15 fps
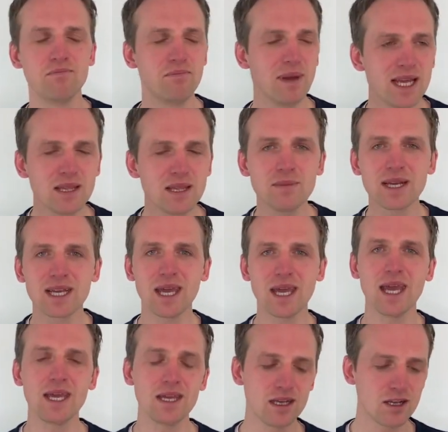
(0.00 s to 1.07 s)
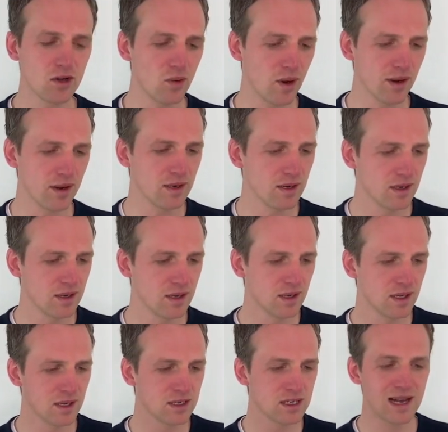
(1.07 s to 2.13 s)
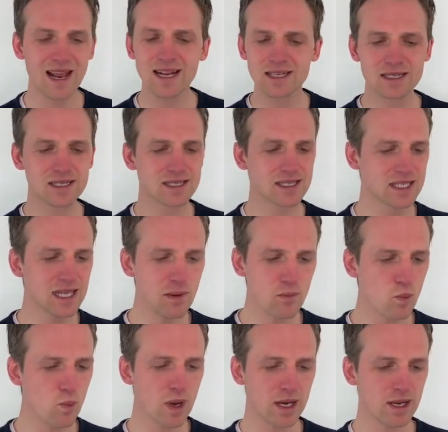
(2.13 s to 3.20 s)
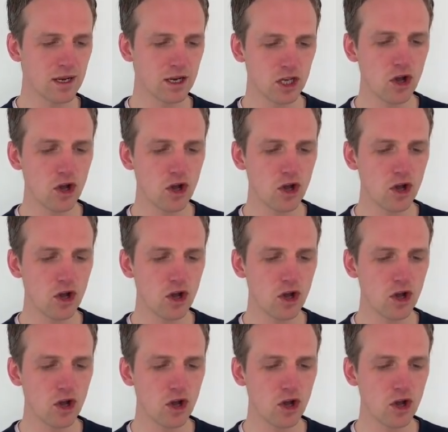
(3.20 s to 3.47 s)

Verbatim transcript: Bake them a cake. Go on. Let someone